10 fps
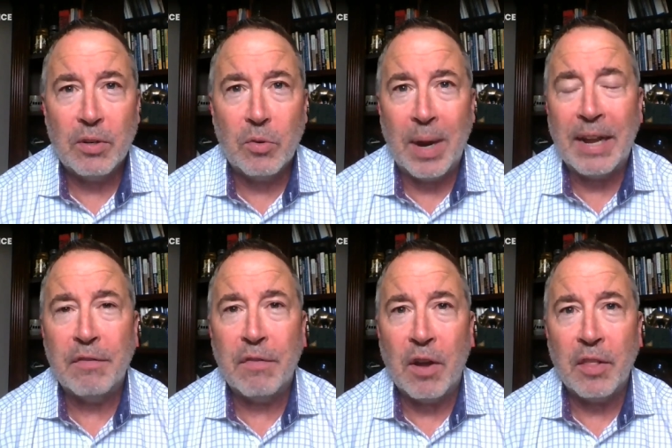
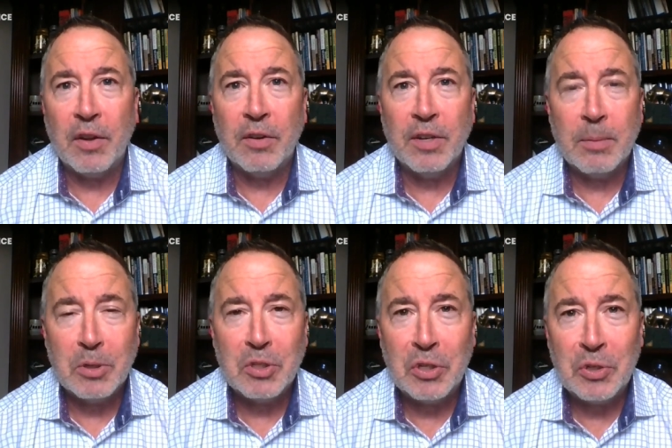grandfather,
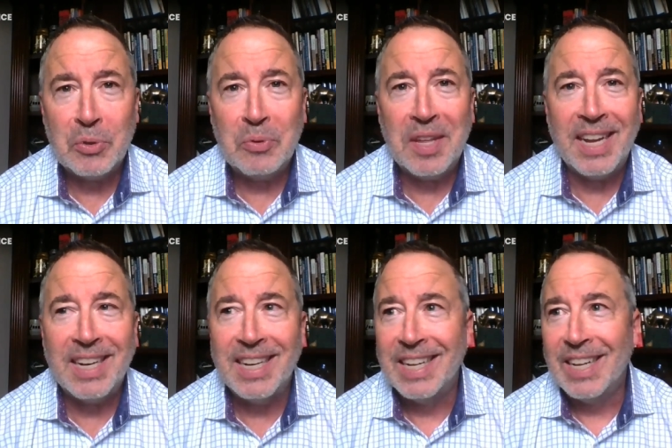number two, that